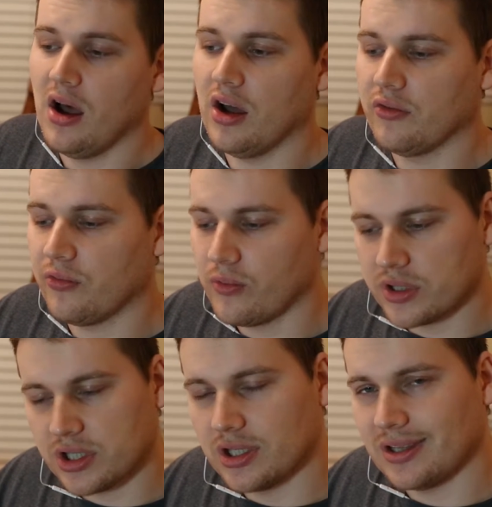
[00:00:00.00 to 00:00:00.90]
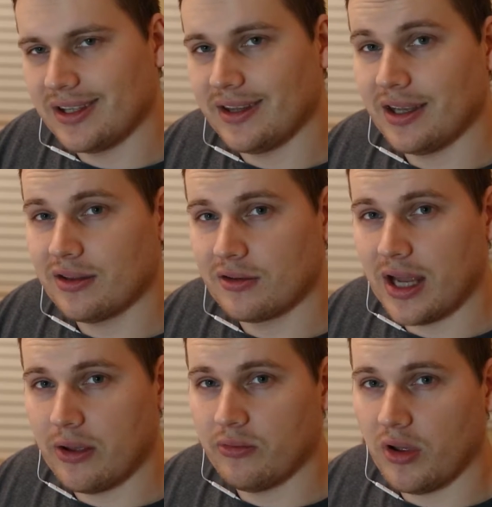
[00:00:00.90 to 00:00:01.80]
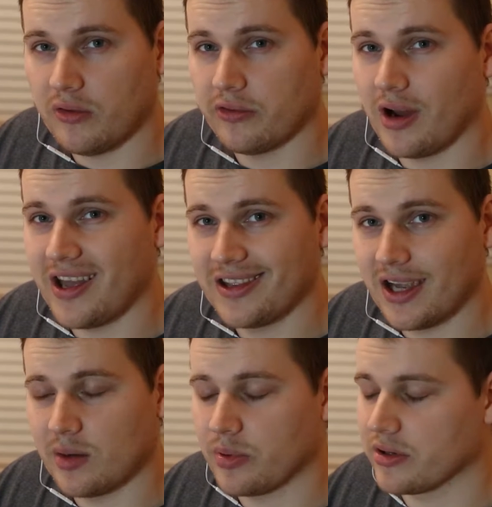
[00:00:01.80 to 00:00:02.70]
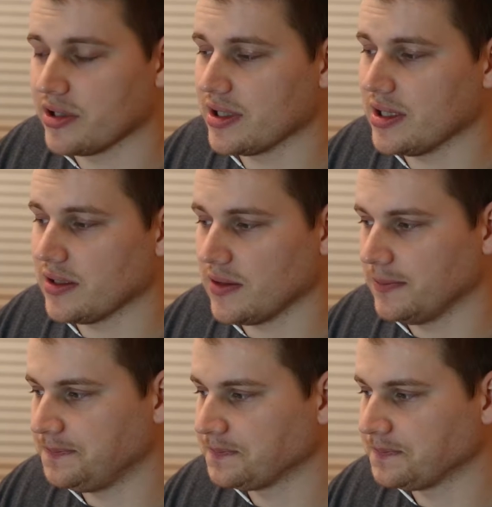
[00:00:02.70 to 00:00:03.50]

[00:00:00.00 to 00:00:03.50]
Unfortunately, the other downfall for online purchases,